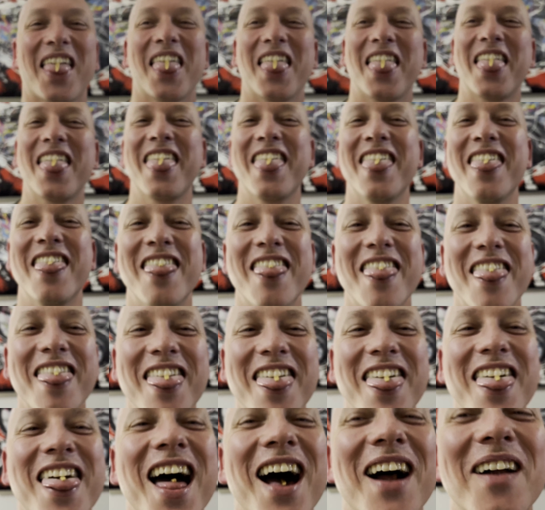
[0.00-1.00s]
see? I ain't
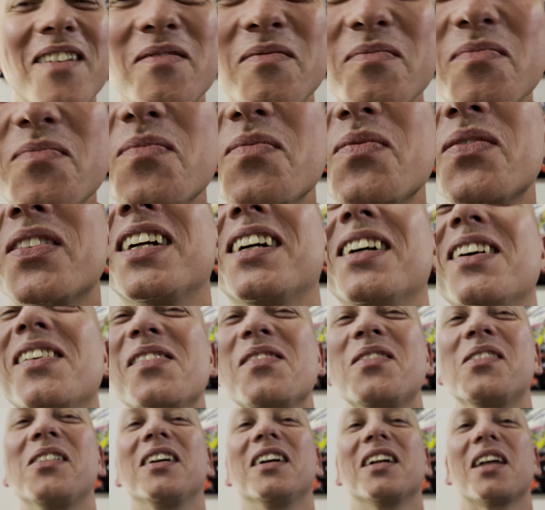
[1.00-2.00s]
stupid. He hit
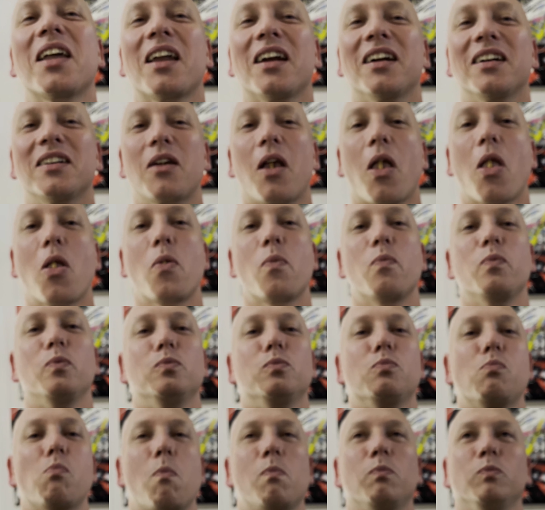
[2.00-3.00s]

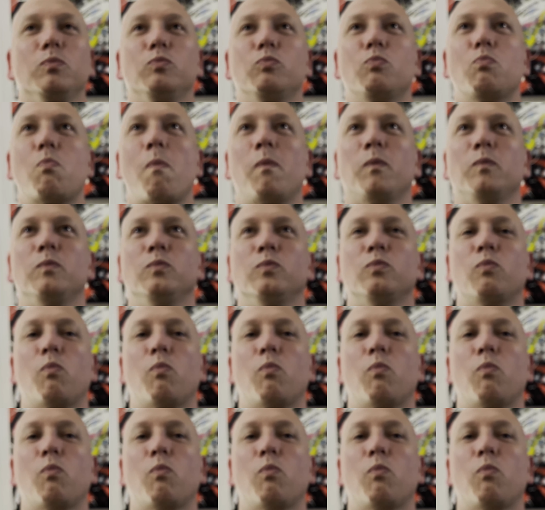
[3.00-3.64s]
it.